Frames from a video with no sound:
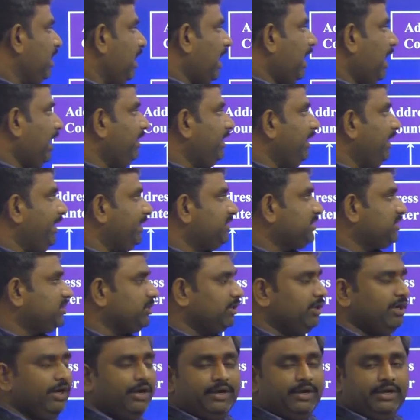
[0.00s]
And next,
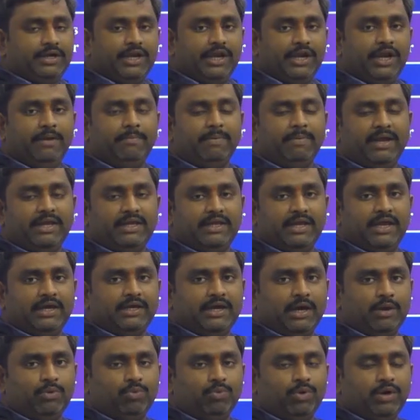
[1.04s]
D by A
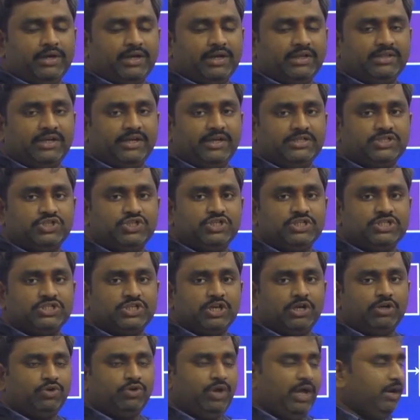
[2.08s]
converter, that is
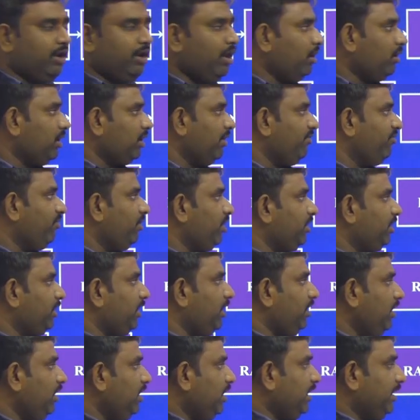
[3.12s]
digital to analog
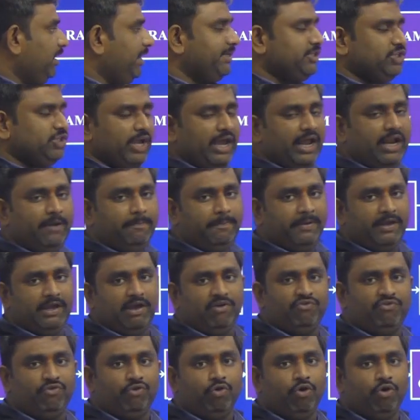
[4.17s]
converter. Next,
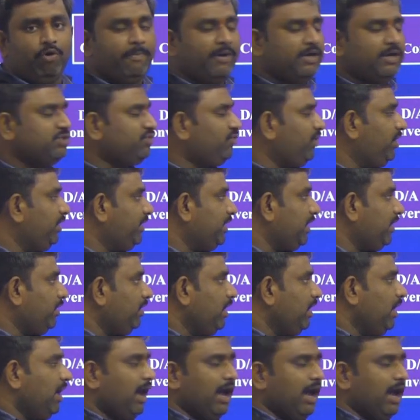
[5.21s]
LPF, low pass filter.